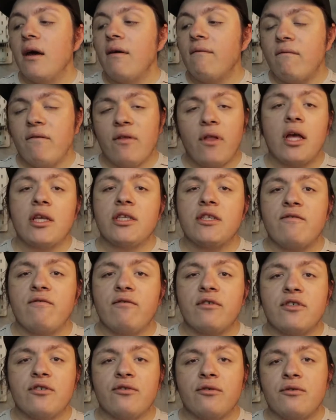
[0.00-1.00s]

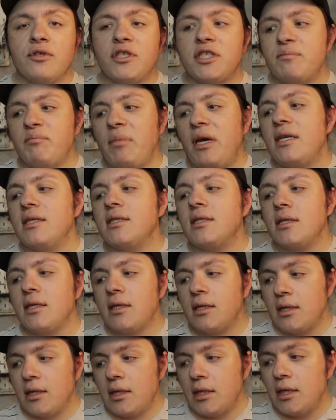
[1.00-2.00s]
Philosopher's stone is
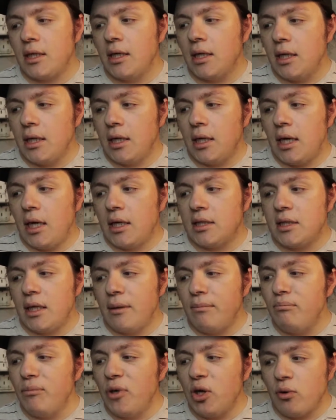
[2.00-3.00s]
basically, it's a
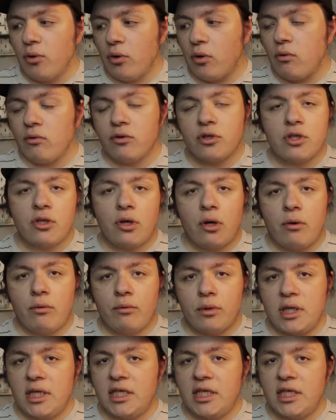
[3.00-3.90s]
miracle stone.